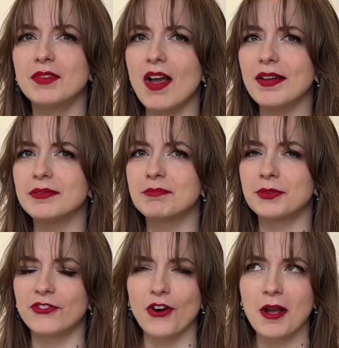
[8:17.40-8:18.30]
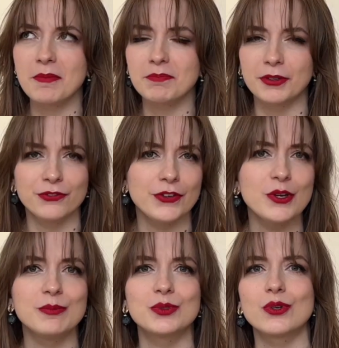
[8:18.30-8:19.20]
Not from
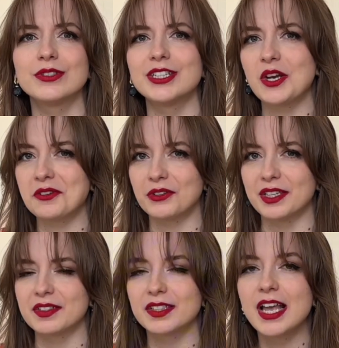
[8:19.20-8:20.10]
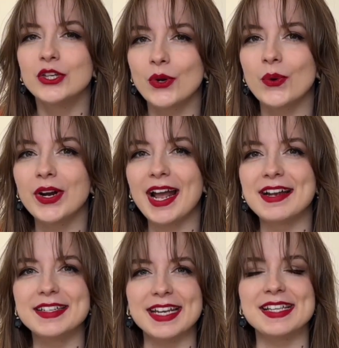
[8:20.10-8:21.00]
perfumes or deodorants, your
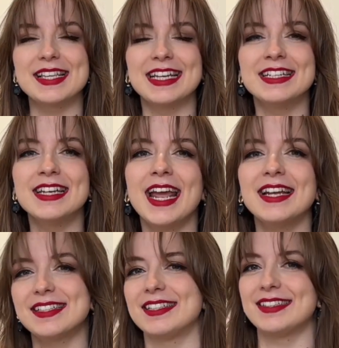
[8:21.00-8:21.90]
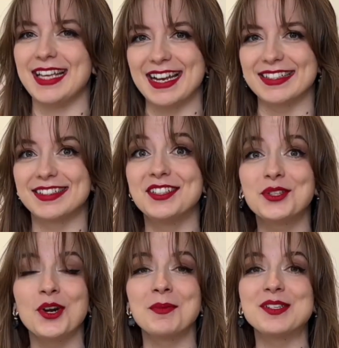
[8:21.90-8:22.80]
and his innate scent
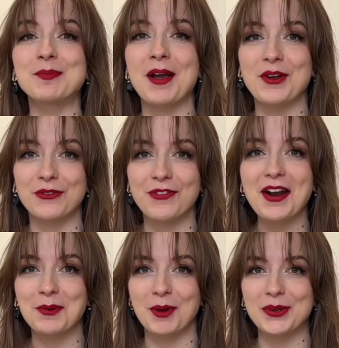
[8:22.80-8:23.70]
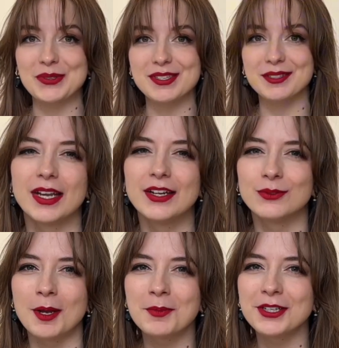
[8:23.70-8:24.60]
determined by your pheromones.
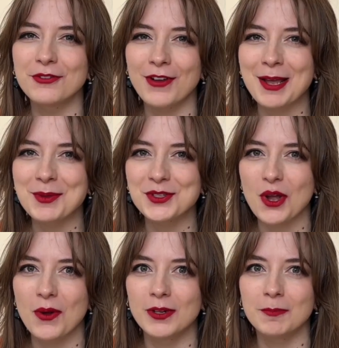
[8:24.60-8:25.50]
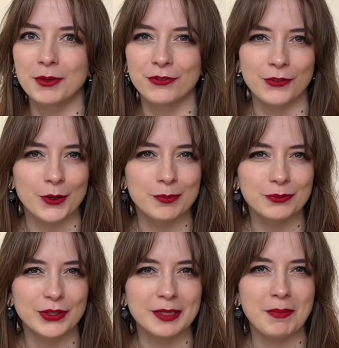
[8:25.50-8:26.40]
Remember the famous novel
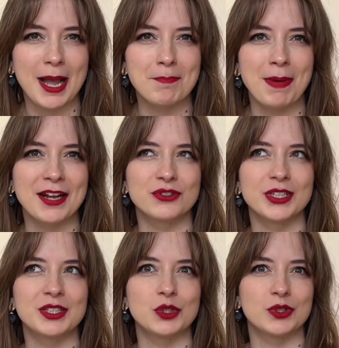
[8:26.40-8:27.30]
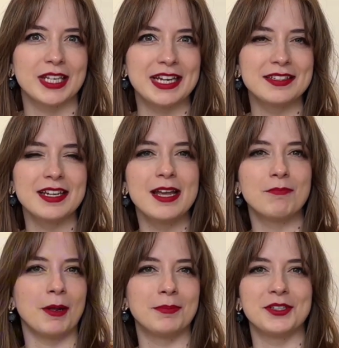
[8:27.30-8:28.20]
Perfume, written by Patrick
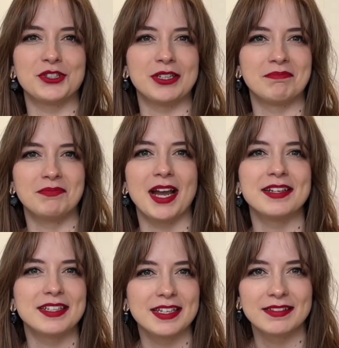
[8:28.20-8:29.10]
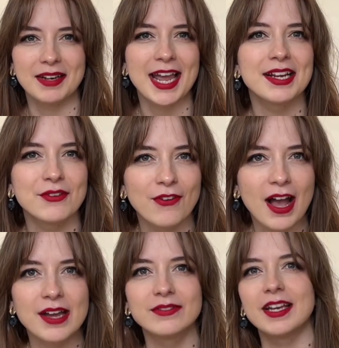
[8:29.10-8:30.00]
Suskind, published in
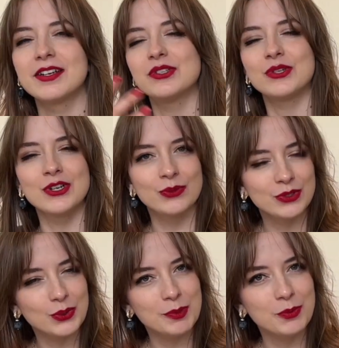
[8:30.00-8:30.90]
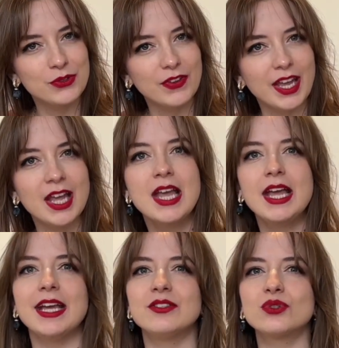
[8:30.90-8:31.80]
1985, later turned into a movie?
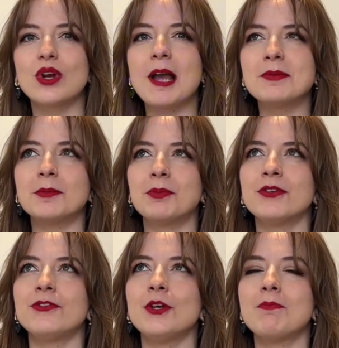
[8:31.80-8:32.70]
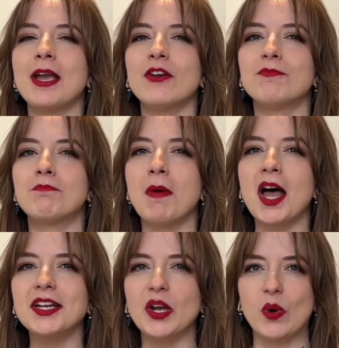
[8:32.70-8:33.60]
He describes a perfume made of
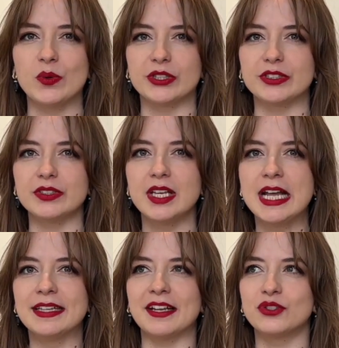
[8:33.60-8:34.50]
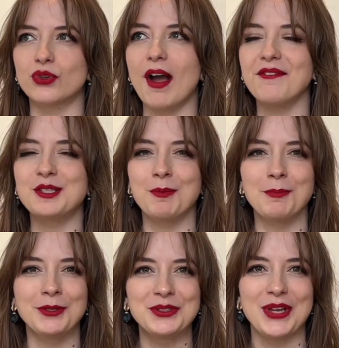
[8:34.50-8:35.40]
body odors that drives
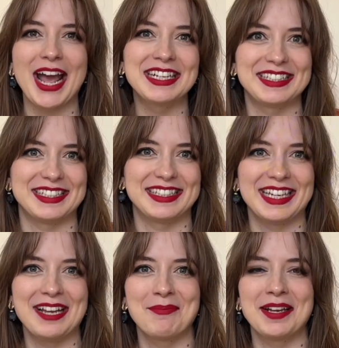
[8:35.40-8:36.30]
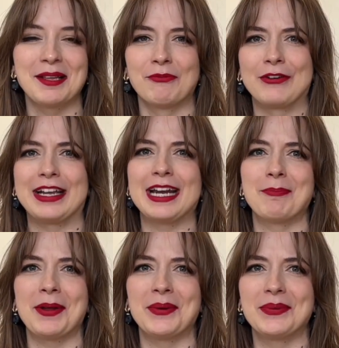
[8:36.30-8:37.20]
people into ecstasy and make them forget
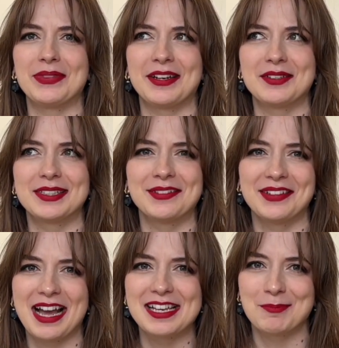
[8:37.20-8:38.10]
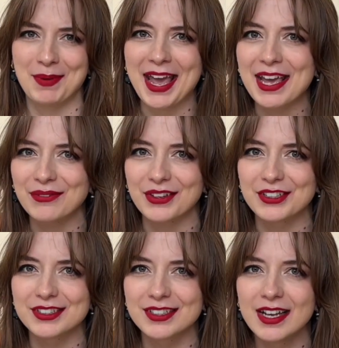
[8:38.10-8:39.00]
about their civilized
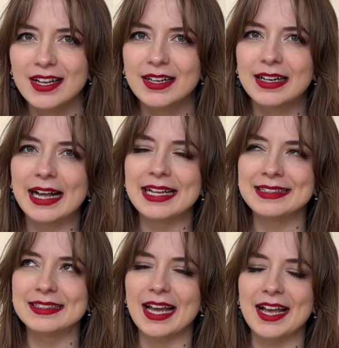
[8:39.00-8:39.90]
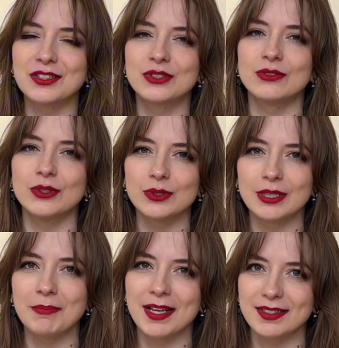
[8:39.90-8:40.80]
behaviors. And as
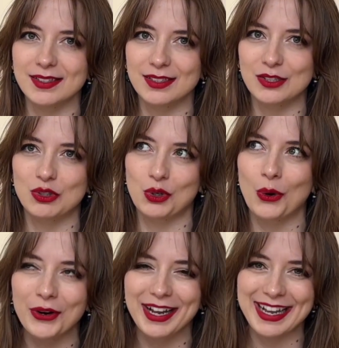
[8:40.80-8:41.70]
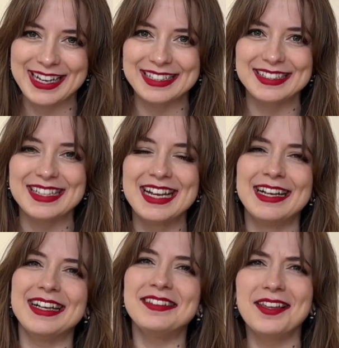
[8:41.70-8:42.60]
gruesome as the story is,
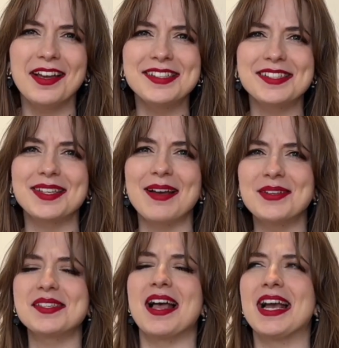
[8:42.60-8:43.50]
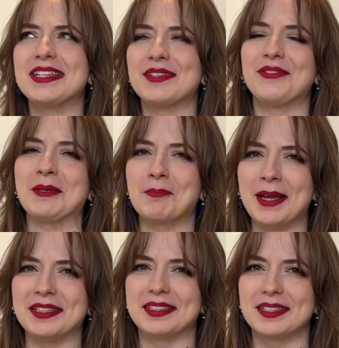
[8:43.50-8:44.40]
it does have a scientific
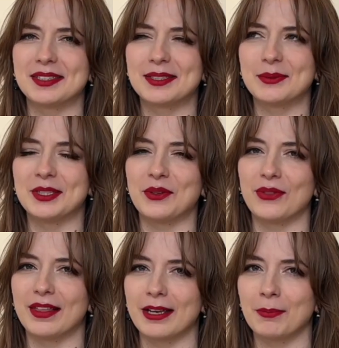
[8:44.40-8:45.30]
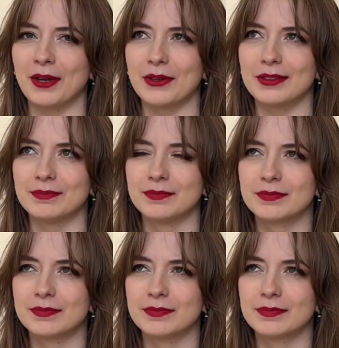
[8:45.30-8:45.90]
basis when you think about it.